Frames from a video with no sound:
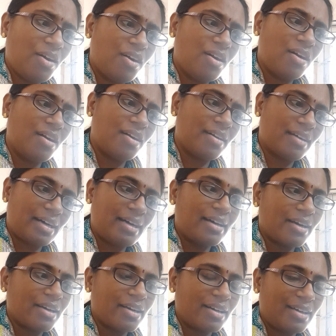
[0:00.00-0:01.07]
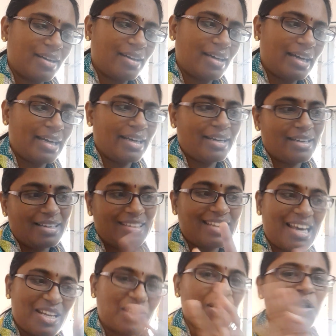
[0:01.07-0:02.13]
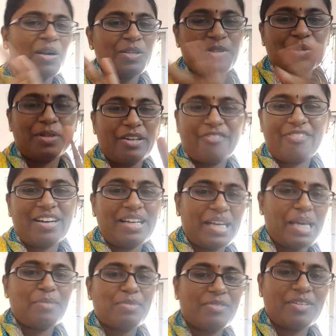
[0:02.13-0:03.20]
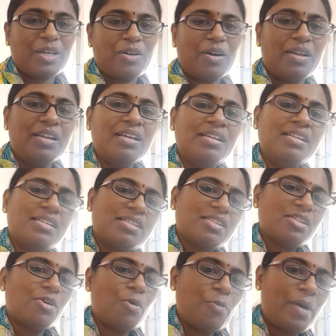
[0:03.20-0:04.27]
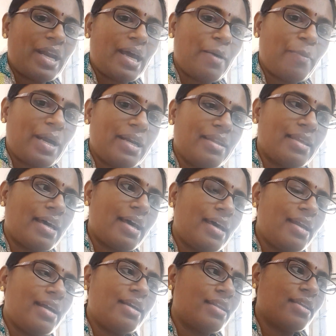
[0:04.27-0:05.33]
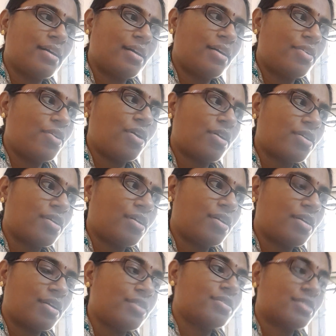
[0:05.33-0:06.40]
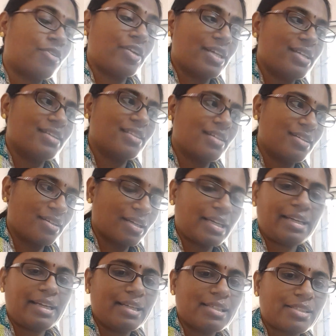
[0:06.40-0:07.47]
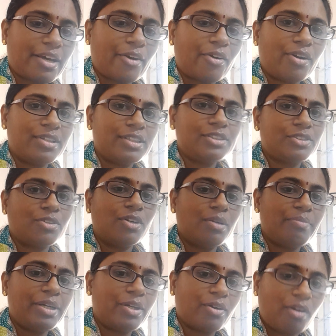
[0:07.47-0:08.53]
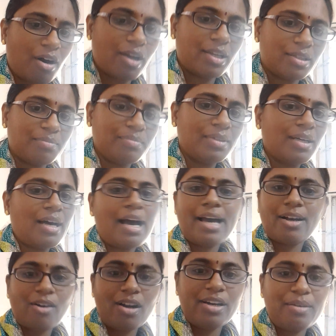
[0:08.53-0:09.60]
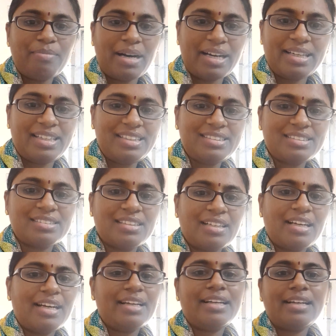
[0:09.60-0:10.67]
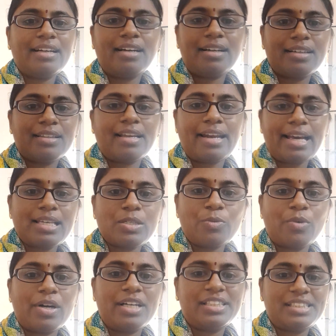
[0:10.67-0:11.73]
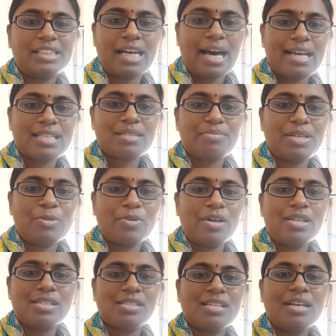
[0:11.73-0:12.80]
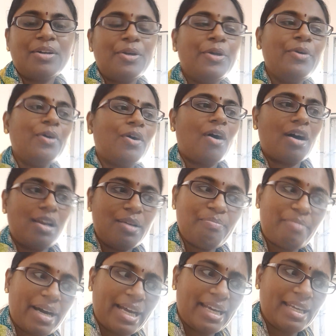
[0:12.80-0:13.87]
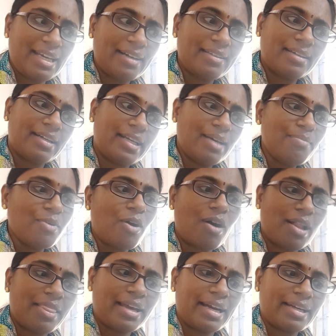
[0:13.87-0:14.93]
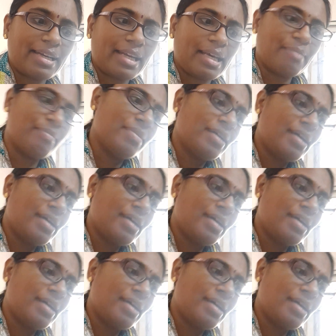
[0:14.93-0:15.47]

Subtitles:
And there's also different names we call. So when I went there and the clinical psychologist told me to call him, I called him Hanish. And the next word she asked me was, do you call him by any other name? Call that name.